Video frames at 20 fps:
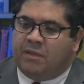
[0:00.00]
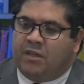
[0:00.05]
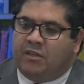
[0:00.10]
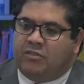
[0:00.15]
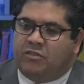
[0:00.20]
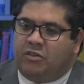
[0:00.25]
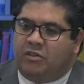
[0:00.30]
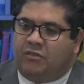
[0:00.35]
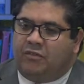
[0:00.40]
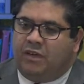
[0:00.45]

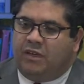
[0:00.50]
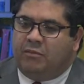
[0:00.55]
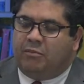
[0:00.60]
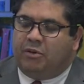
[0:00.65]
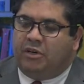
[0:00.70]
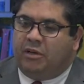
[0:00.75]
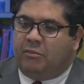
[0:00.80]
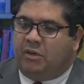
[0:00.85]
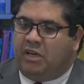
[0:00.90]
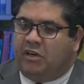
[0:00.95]
sort of a
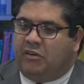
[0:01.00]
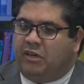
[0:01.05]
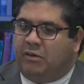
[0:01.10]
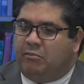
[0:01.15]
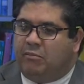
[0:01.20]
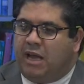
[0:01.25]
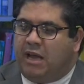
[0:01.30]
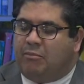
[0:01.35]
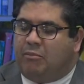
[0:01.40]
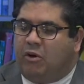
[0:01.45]
preliminary
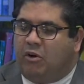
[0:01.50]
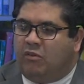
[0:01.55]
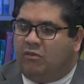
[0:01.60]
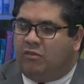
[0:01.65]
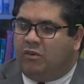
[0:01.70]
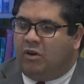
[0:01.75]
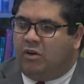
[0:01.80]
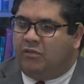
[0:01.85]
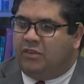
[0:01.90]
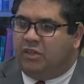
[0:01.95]
map
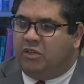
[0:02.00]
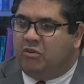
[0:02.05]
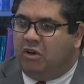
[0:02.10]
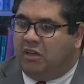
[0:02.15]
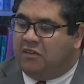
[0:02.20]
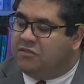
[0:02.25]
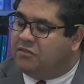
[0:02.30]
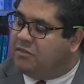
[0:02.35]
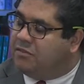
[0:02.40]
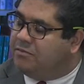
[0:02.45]
of the
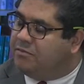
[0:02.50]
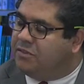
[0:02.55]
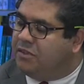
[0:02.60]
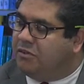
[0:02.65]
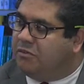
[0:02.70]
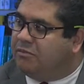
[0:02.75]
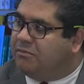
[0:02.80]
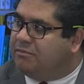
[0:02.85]
U.S. So.